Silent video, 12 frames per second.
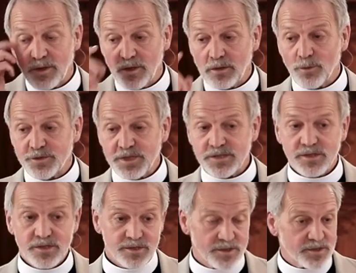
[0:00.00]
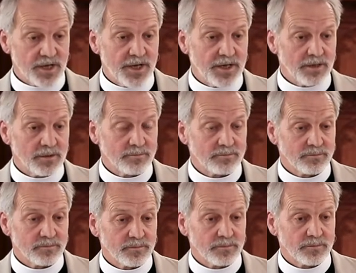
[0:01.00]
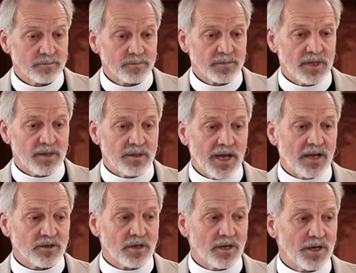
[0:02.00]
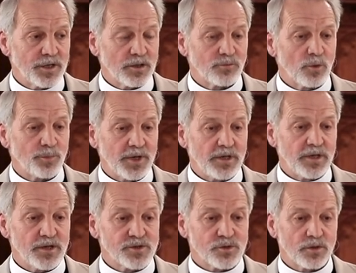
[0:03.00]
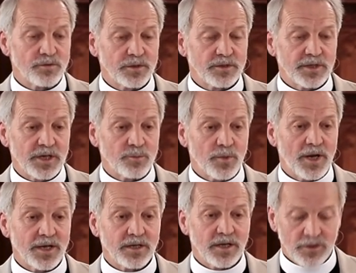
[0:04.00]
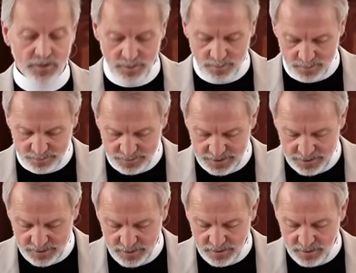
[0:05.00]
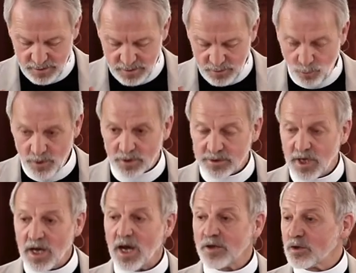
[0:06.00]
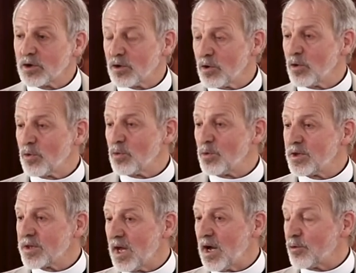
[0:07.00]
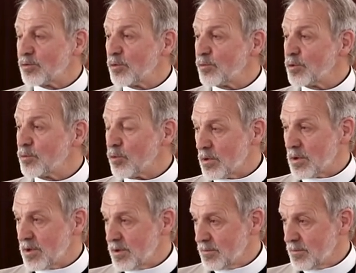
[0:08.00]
you know what Jesus is saying? That kind of obedient servant in my kingdom will not go without reward.